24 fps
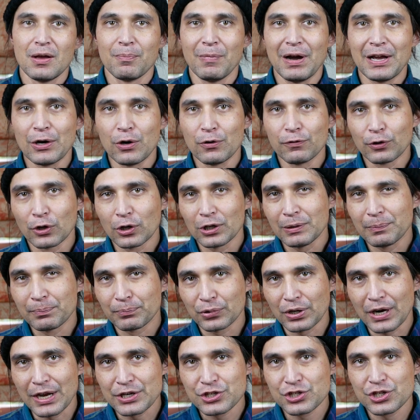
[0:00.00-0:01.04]
My overall
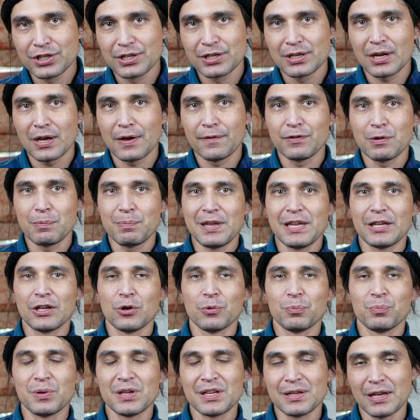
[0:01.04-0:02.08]
impression of the
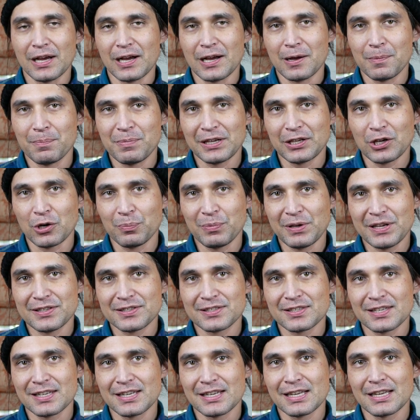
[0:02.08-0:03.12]
Pico
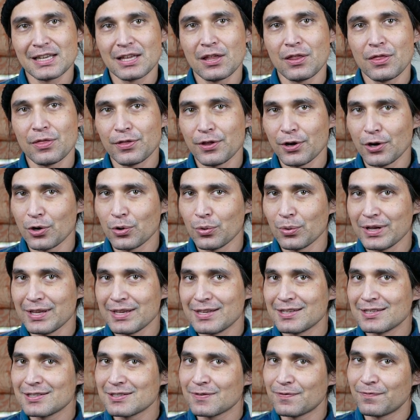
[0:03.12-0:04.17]
PC, though,
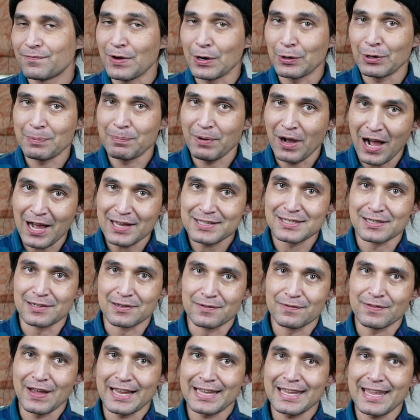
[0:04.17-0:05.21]
is very
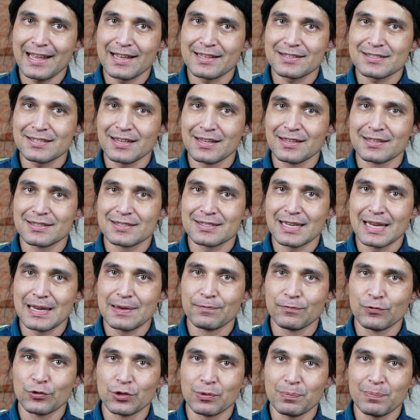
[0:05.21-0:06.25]
positive. I can't say the
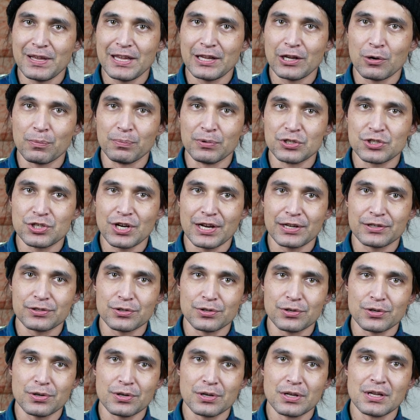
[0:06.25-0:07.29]
same for the
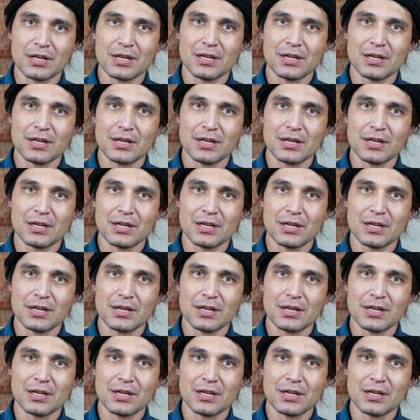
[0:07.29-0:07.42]
PicoProjector